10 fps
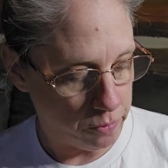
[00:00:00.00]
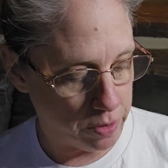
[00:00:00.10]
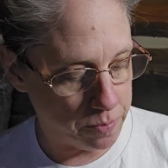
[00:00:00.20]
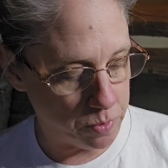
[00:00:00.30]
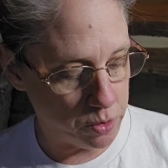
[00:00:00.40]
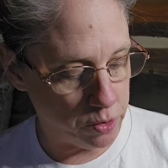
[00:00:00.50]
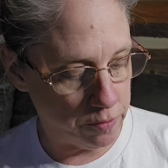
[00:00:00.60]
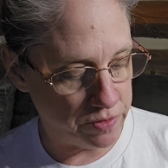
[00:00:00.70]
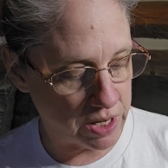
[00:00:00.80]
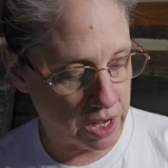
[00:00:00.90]

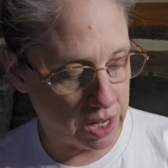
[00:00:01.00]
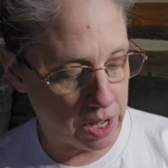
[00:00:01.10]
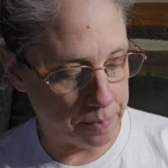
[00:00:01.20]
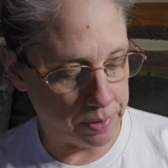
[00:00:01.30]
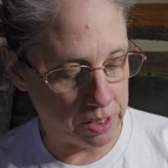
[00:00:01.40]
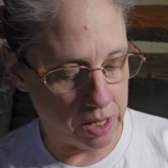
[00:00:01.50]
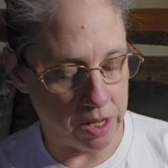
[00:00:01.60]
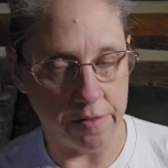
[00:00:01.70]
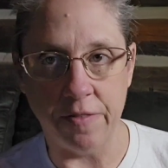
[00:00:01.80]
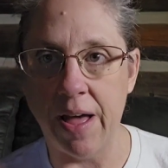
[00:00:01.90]
removed a couple
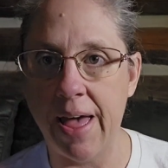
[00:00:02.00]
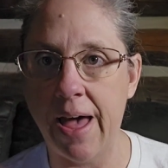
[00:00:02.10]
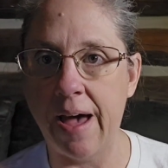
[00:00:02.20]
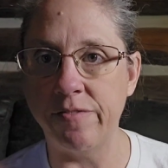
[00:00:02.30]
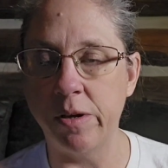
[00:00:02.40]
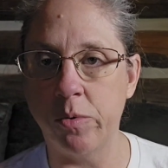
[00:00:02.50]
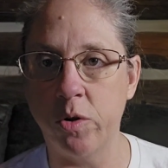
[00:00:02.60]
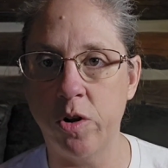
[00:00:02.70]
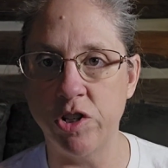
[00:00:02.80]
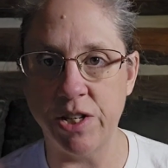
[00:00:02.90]
of half double
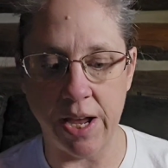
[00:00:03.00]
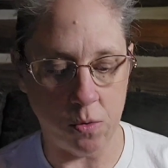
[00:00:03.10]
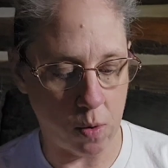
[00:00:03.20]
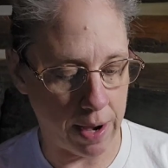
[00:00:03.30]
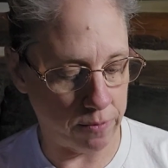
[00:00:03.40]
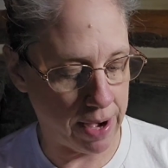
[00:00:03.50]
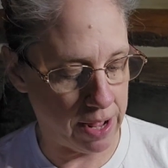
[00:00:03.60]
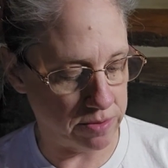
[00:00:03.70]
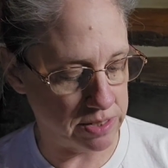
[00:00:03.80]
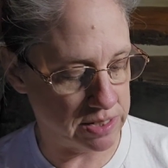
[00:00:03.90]
crochet
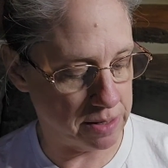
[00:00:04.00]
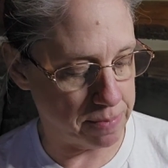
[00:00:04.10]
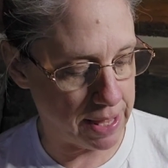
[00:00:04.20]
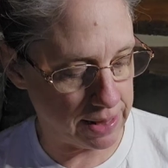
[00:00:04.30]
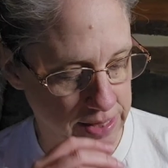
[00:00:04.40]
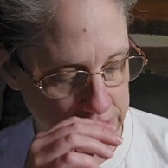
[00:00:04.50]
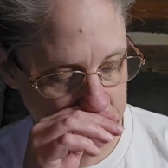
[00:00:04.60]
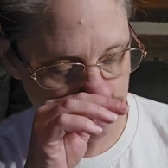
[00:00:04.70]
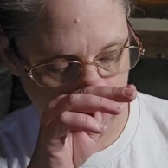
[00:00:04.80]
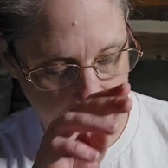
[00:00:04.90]
rounds to make
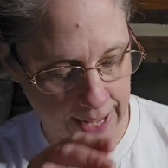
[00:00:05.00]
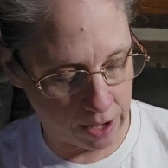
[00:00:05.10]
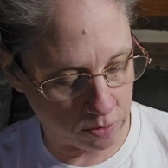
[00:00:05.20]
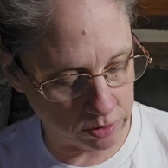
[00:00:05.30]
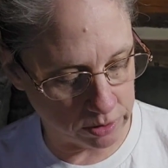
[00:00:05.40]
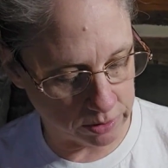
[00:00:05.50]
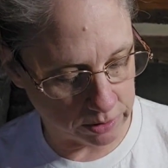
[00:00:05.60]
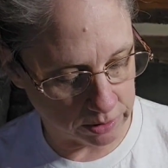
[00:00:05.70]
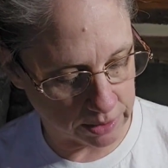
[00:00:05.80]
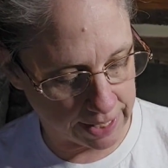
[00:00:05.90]
this work out
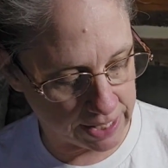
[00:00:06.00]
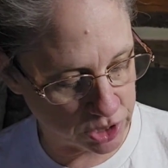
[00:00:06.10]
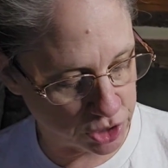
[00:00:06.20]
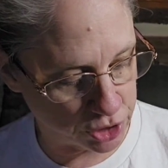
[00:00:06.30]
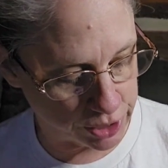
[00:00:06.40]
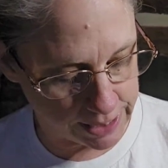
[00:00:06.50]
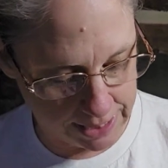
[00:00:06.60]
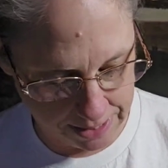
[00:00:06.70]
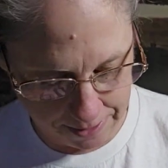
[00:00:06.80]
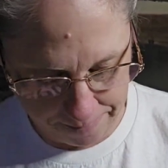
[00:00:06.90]
like it
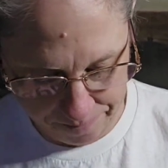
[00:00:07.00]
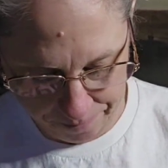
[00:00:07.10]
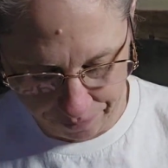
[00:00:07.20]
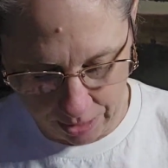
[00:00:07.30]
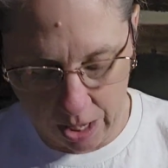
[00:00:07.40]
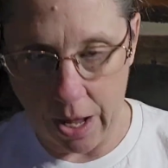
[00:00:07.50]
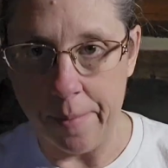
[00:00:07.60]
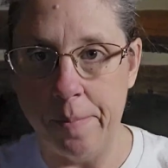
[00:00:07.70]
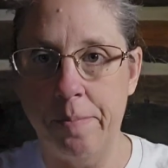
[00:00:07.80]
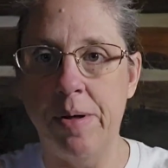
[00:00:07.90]
should.
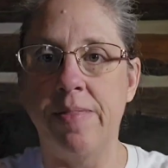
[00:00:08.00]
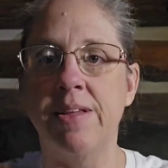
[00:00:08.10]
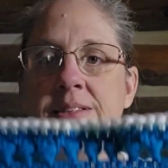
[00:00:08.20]
But